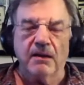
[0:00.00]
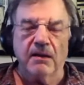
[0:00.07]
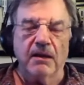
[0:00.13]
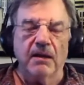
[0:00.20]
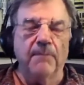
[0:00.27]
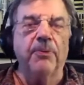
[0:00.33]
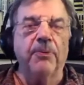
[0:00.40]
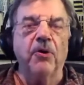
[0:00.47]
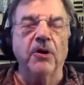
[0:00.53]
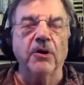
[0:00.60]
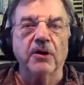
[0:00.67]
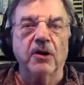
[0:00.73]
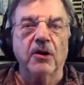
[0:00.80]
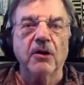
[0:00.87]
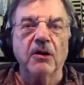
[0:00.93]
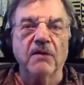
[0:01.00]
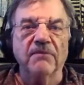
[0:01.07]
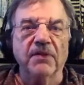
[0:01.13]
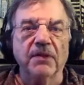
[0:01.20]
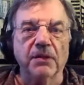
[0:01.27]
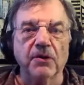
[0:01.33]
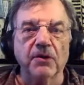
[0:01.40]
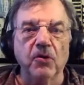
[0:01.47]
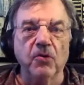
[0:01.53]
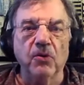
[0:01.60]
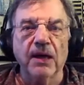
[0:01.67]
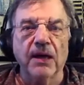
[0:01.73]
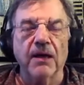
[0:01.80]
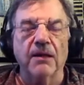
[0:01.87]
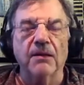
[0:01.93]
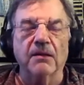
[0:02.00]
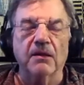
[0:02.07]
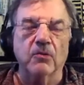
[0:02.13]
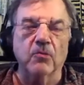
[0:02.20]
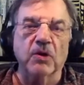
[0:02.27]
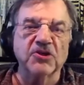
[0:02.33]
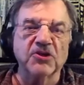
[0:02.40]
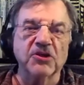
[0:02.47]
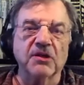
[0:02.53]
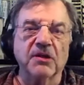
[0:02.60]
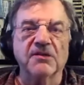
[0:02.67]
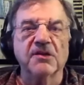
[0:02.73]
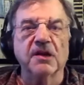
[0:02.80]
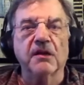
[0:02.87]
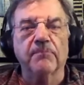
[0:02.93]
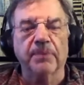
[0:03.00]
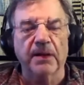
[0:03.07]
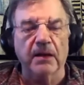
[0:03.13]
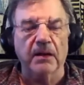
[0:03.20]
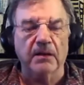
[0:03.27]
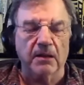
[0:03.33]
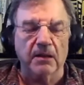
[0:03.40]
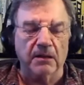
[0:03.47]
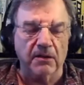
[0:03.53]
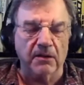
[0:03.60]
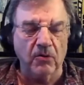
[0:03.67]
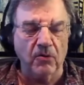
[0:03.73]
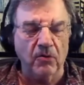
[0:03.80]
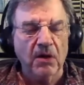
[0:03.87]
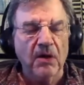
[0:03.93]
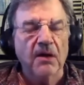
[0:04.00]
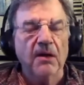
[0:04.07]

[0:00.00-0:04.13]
import all of this new gas that Russia has just built, this new